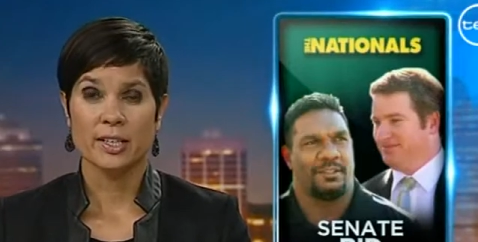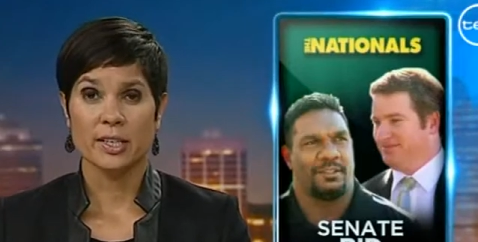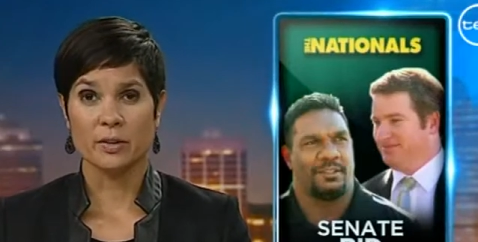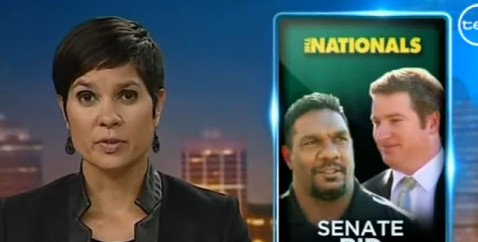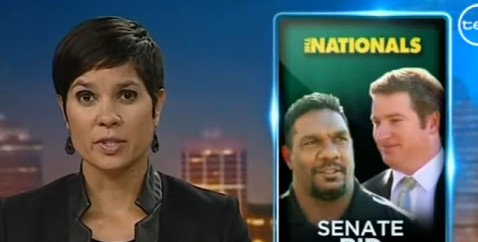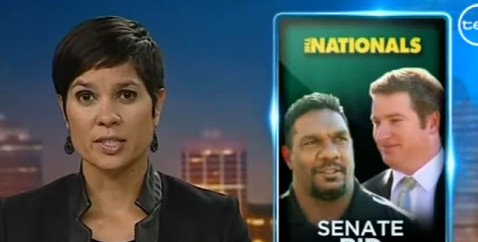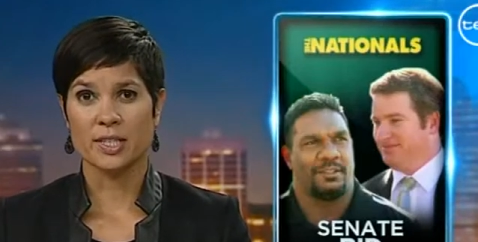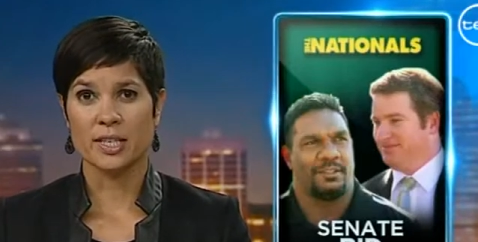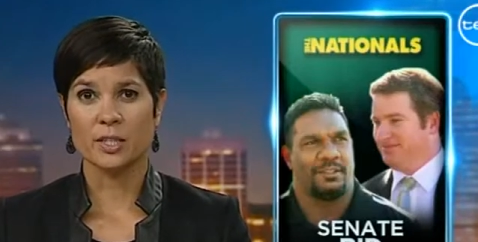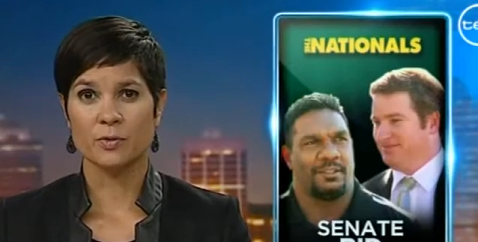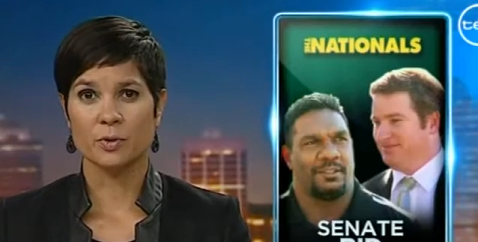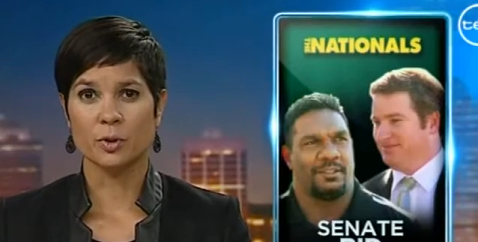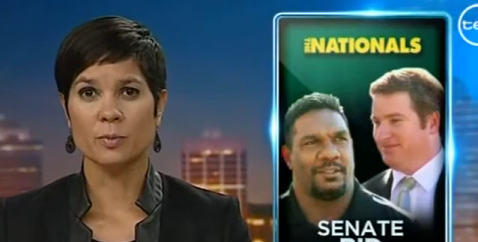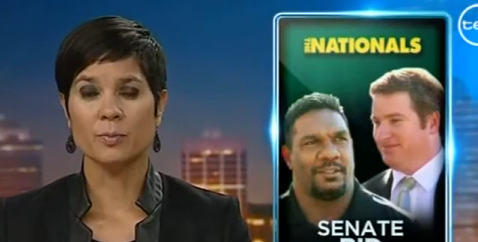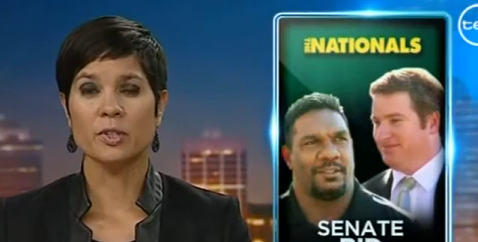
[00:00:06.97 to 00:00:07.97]
Speaker 1: If
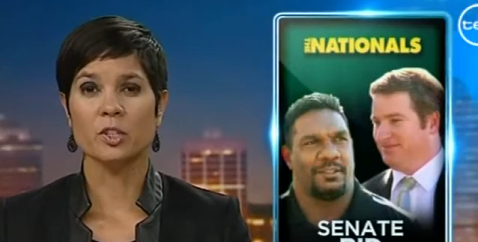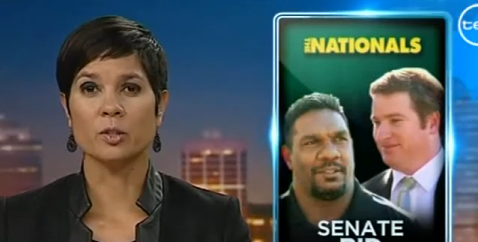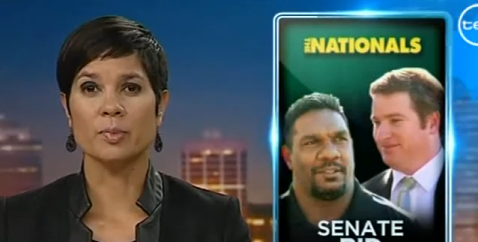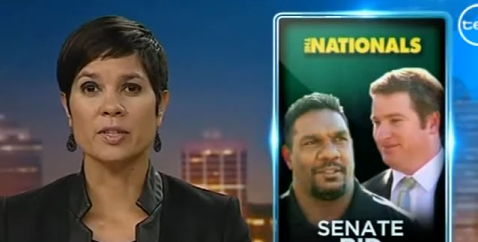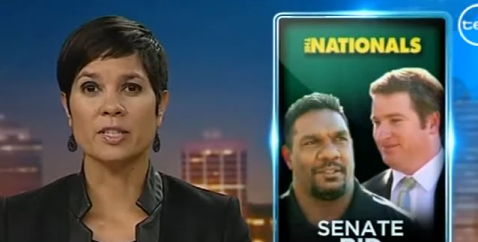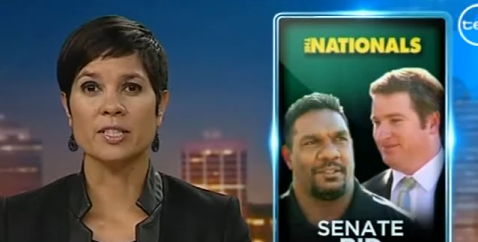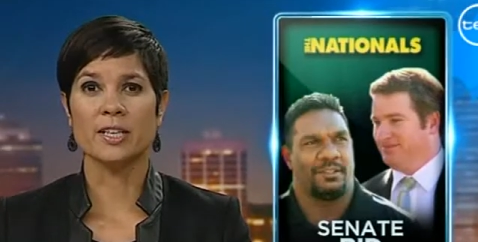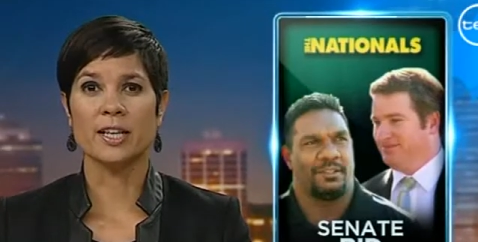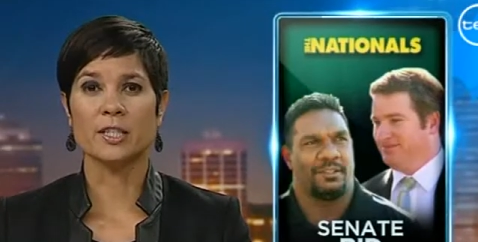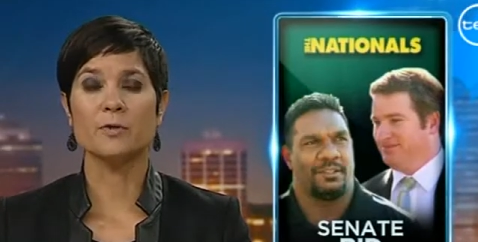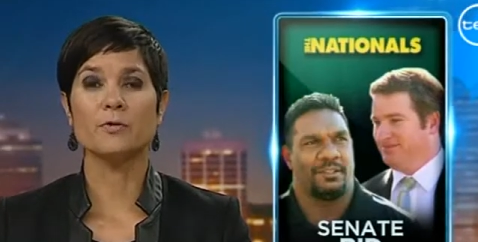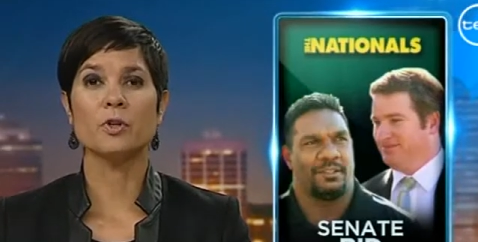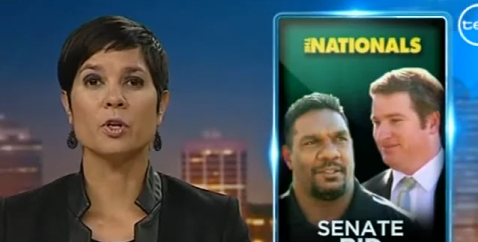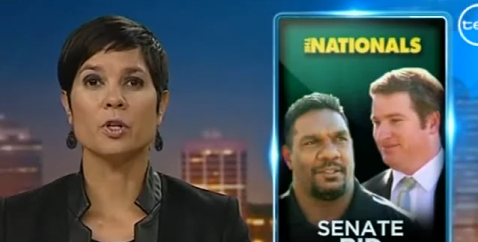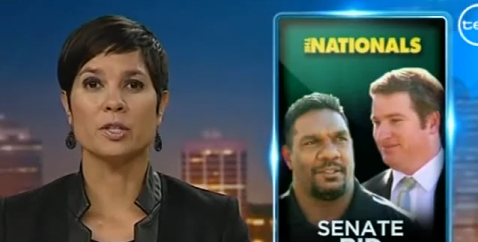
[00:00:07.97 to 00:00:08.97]
successful, he'll be the state's
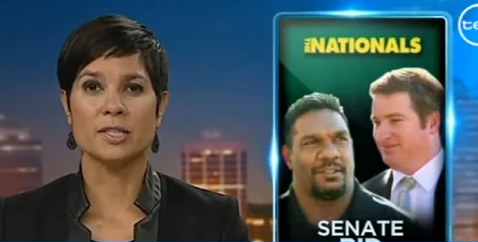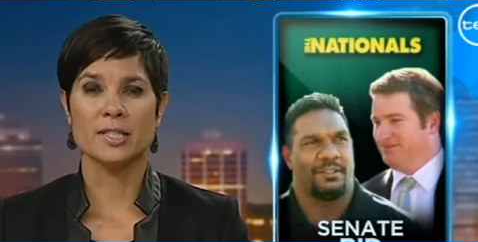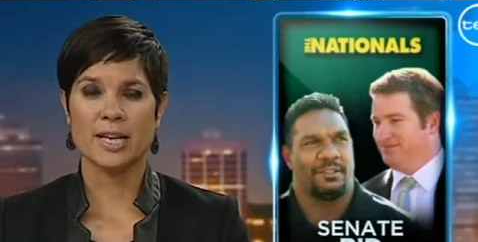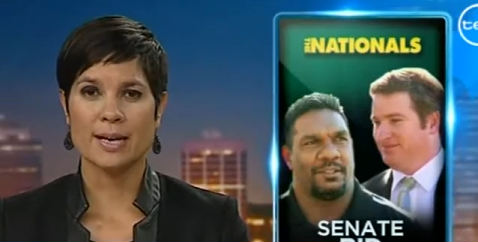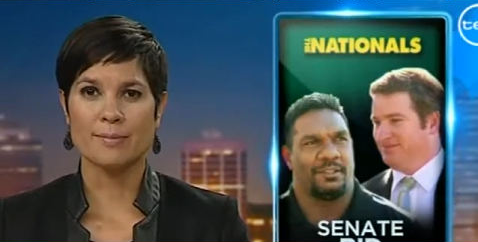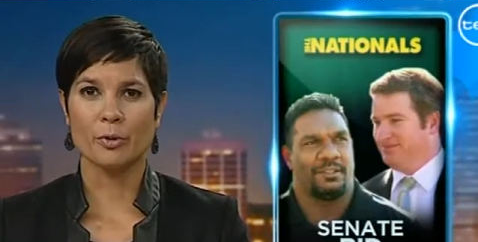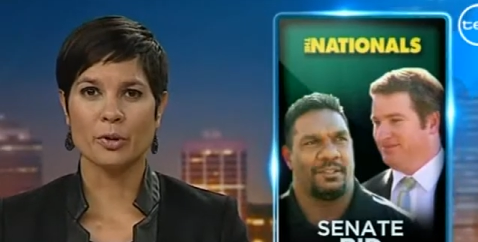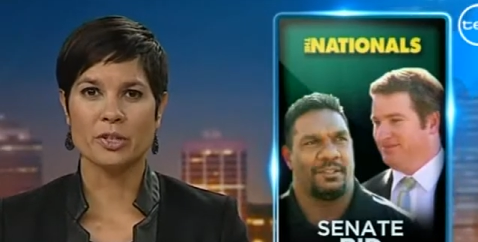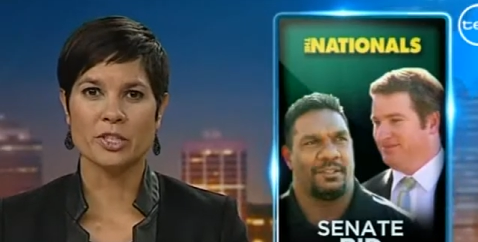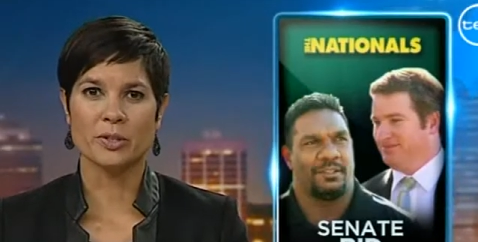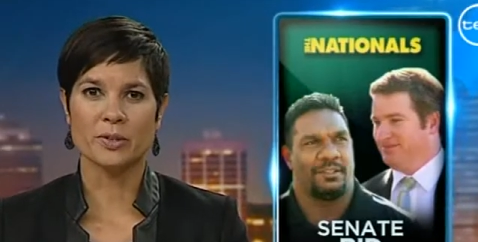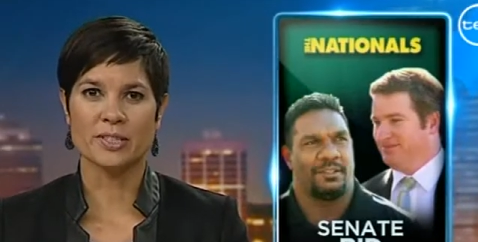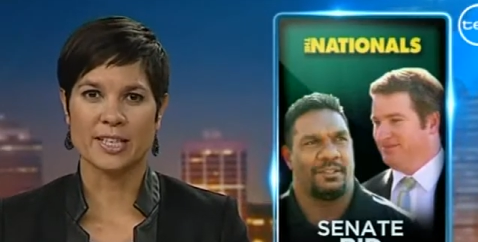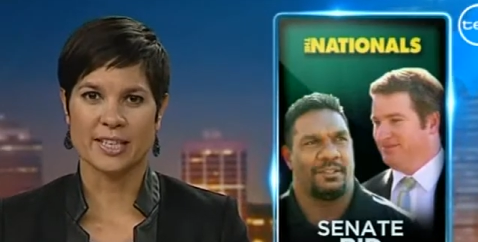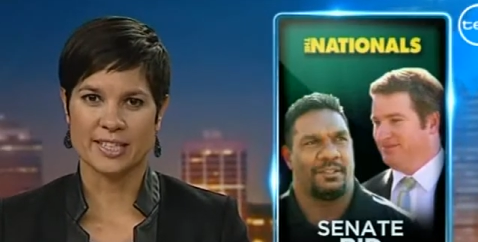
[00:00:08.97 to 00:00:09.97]
first
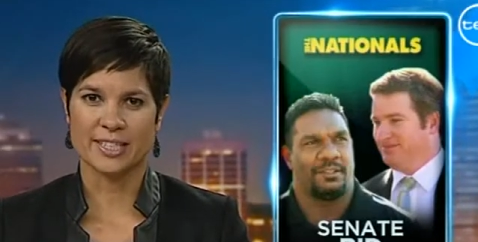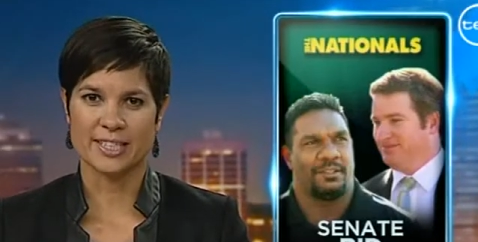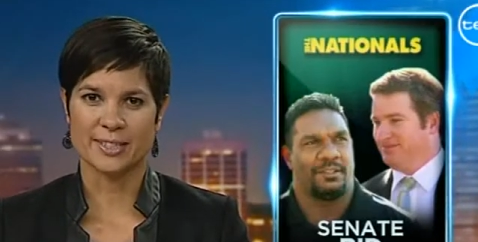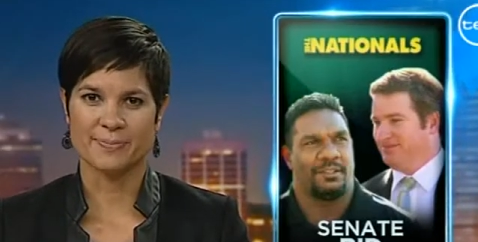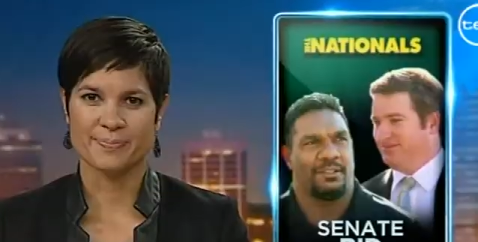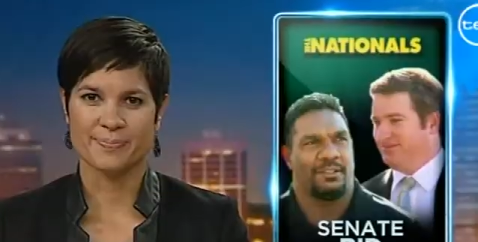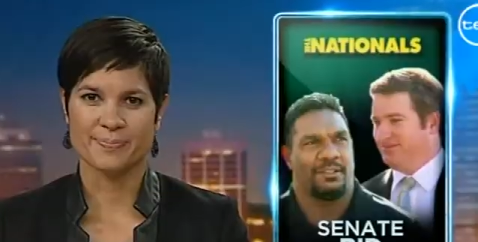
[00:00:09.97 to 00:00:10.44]
Aboriginal senator.